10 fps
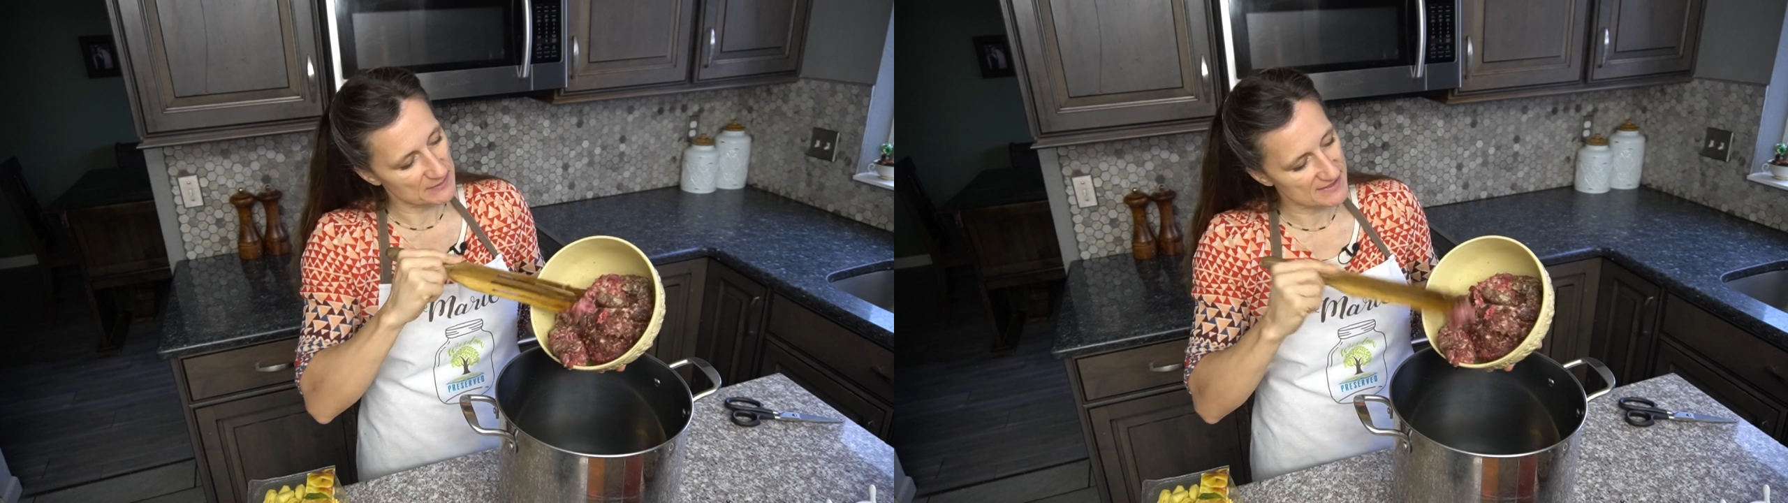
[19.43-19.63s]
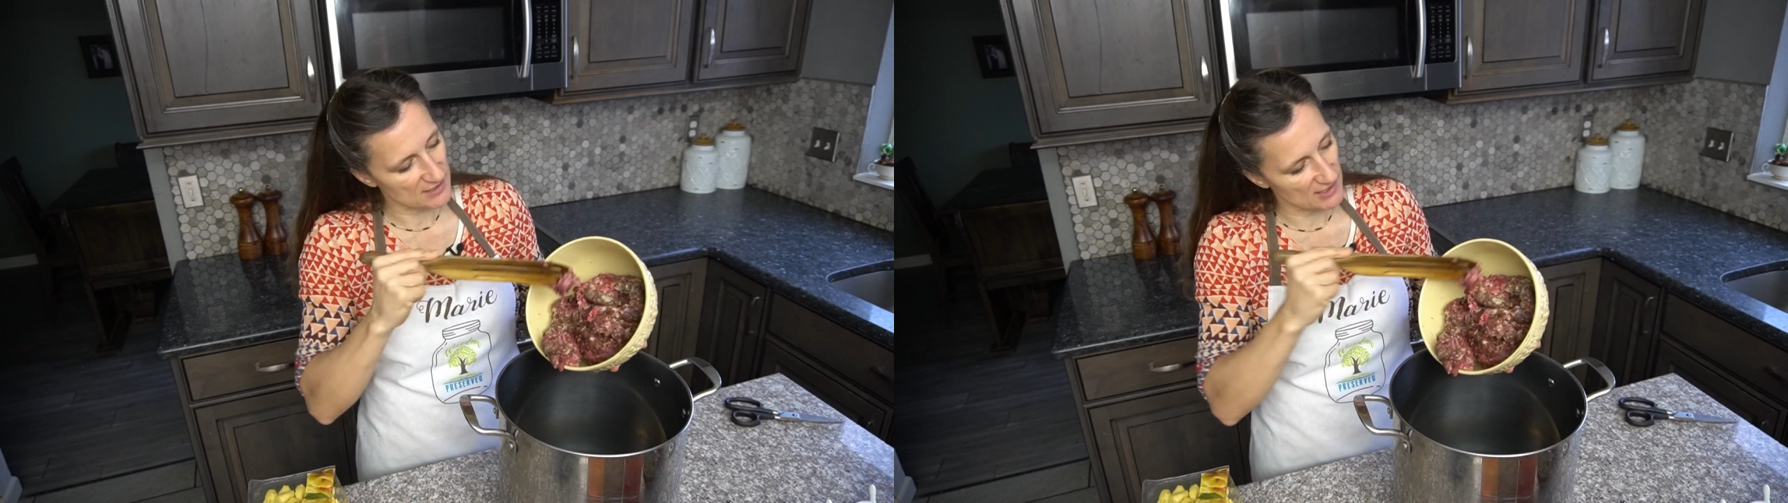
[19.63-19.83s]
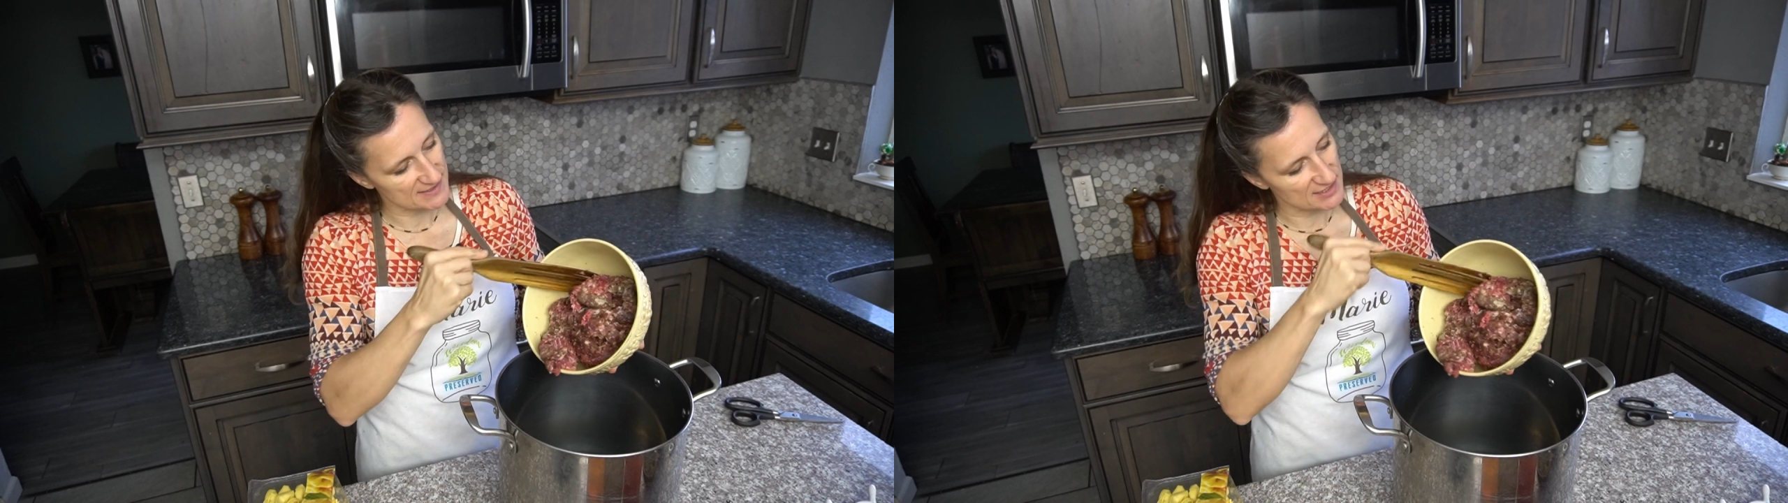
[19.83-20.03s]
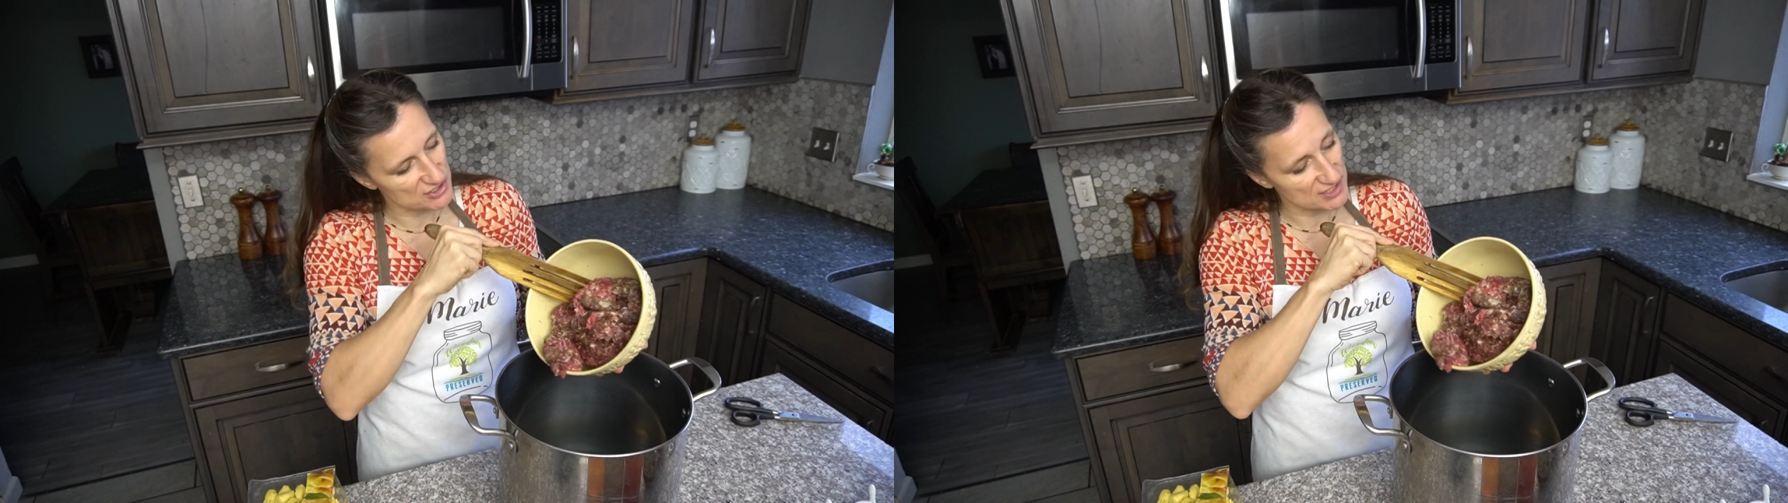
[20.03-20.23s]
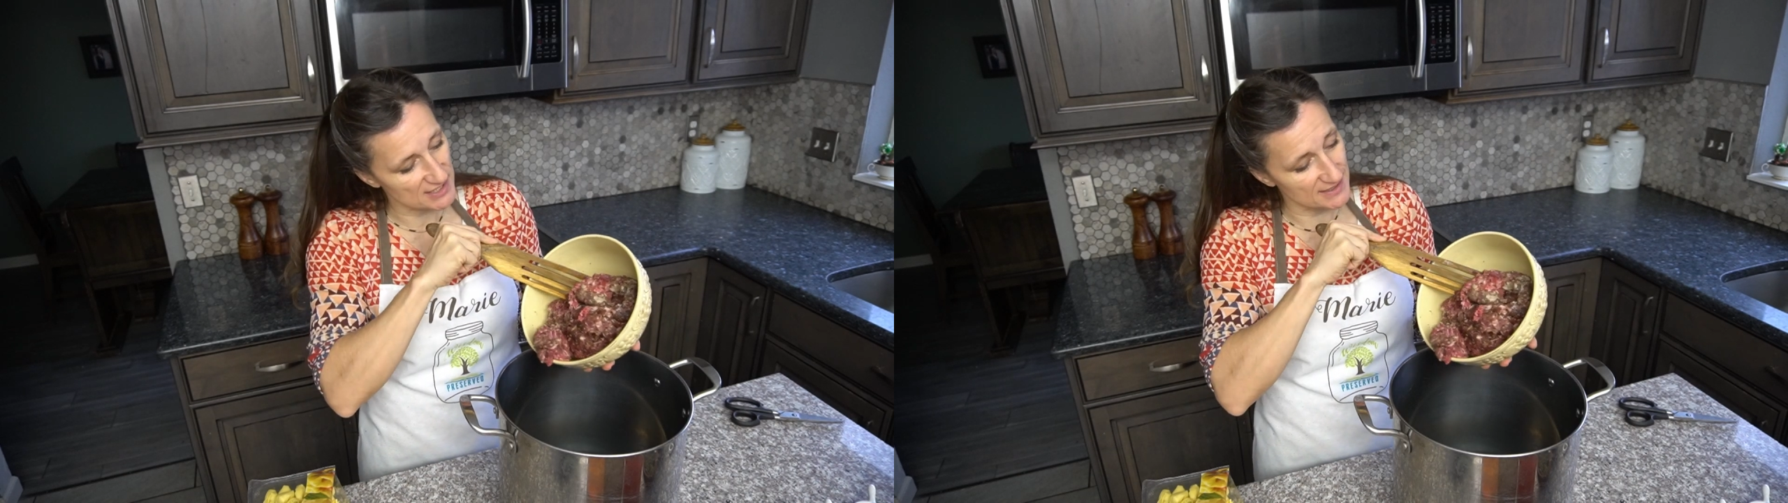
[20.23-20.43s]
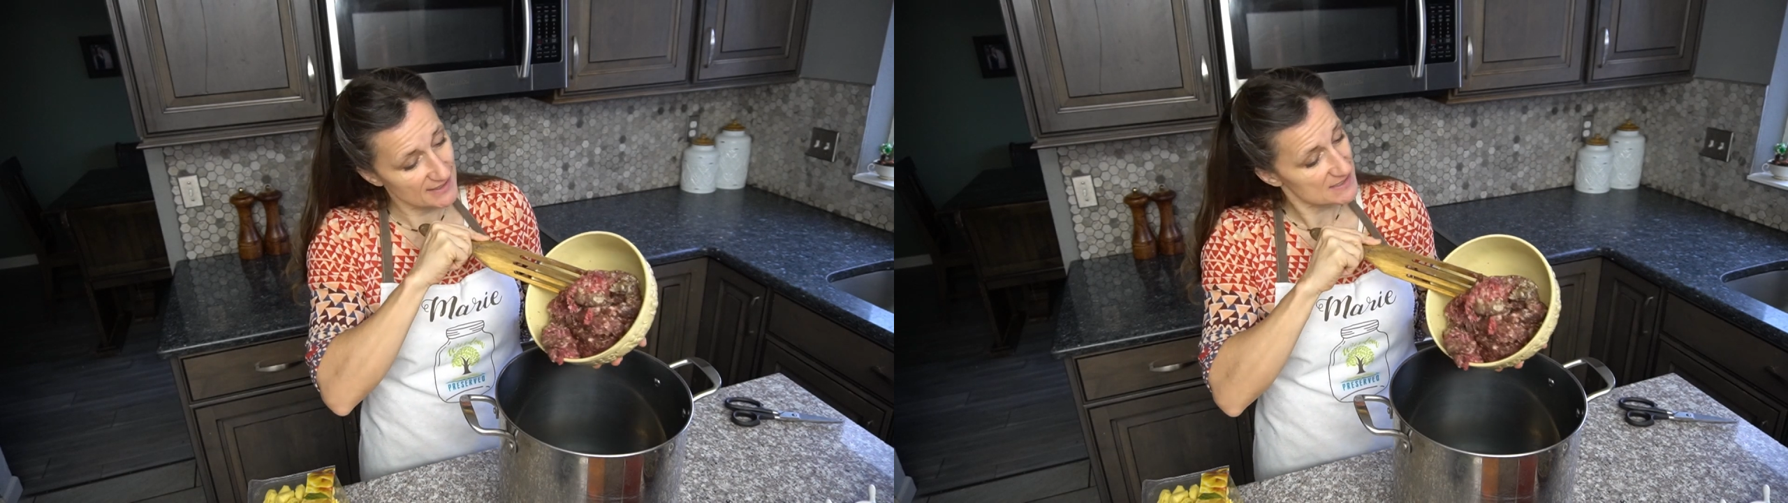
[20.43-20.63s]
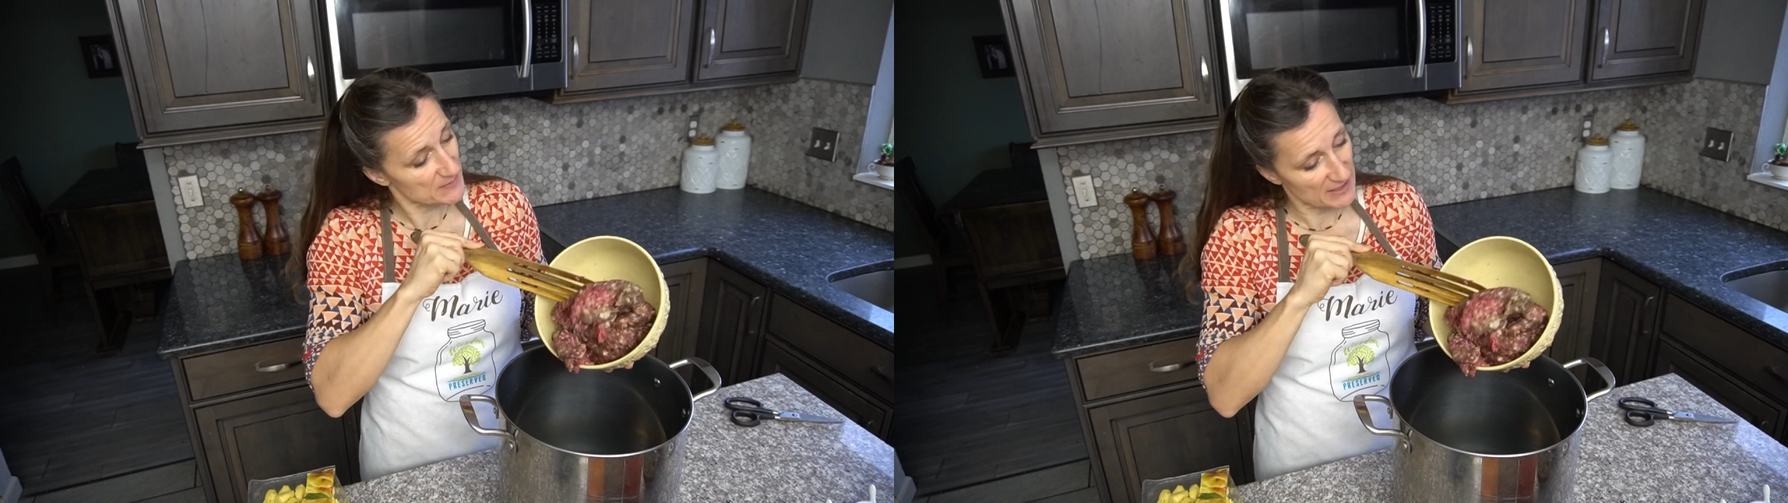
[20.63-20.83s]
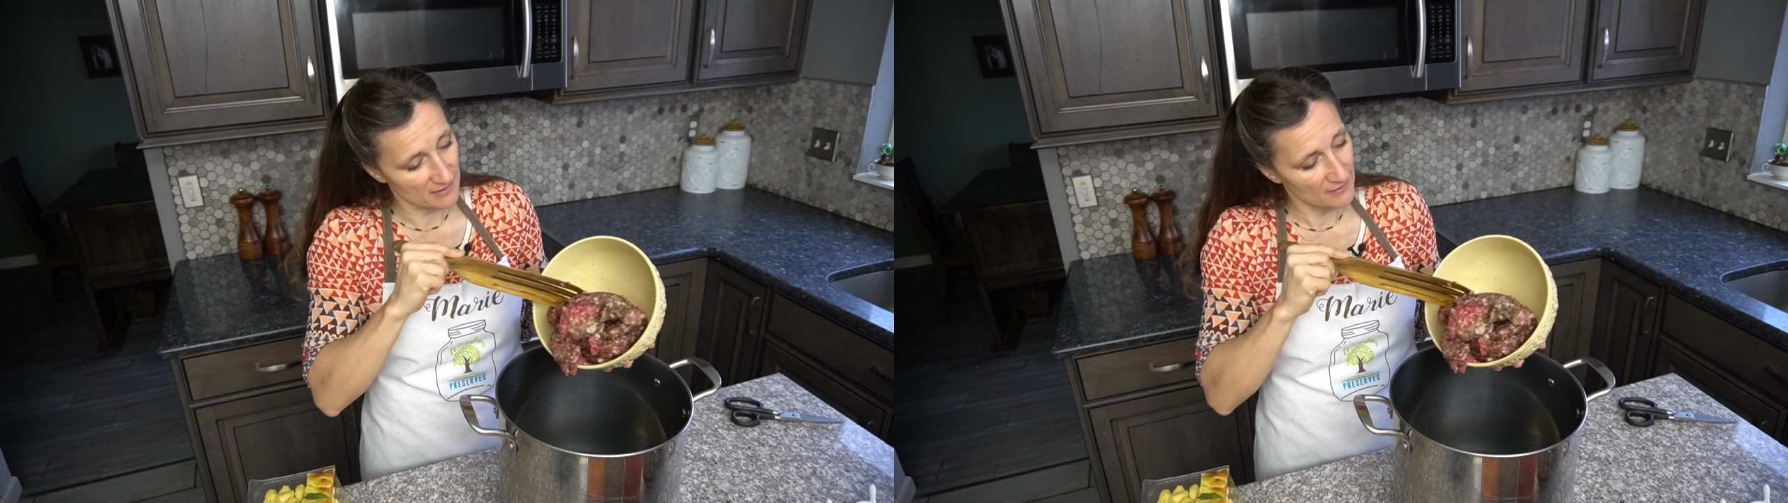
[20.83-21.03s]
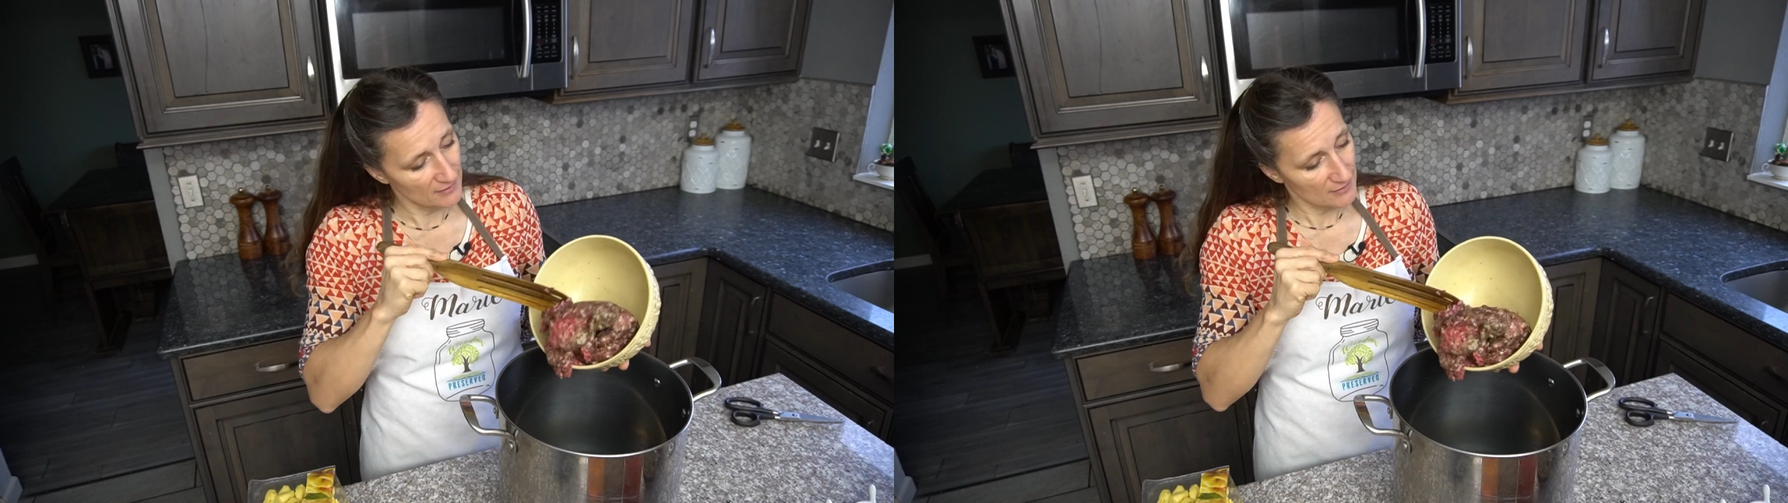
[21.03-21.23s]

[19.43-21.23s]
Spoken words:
sausage that has been